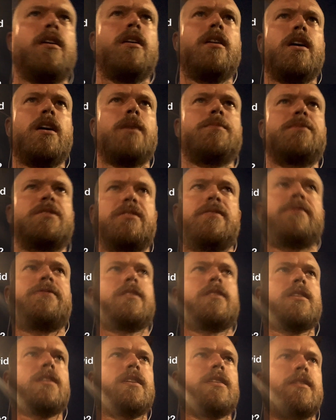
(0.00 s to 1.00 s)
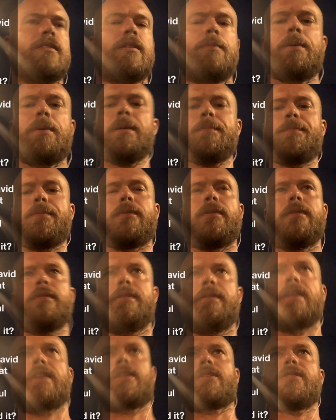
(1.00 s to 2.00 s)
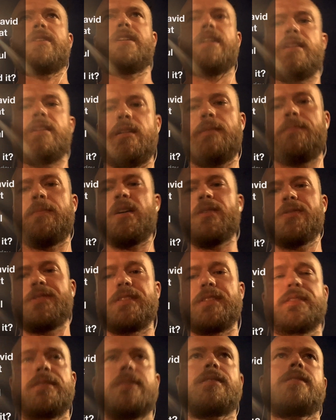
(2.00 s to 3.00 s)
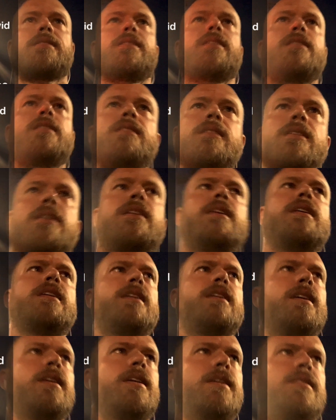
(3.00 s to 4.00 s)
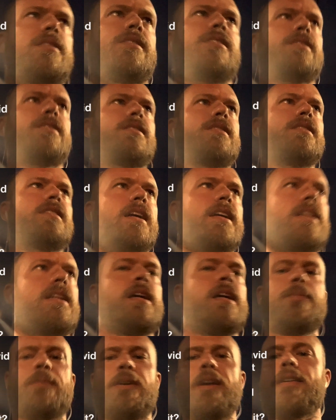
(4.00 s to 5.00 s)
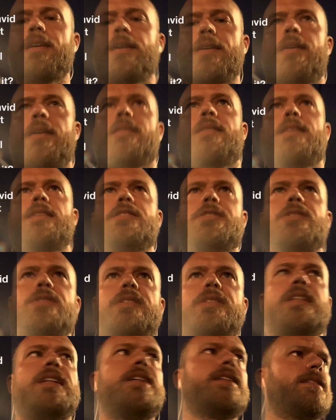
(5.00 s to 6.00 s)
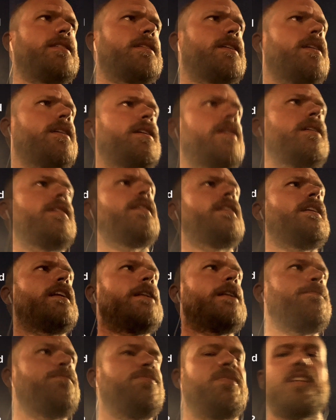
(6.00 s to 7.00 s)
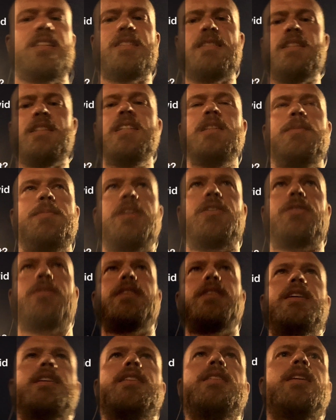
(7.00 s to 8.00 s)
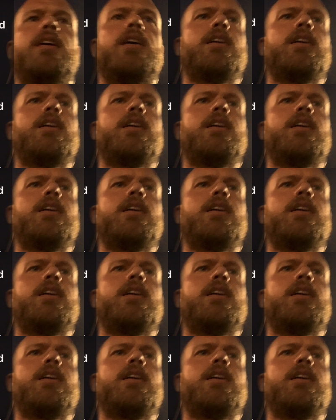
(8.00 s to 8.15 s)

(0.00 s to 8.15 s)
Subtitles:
of subverting the people that created Moses. It's just a dynamic that's created. It doesn't need to be created.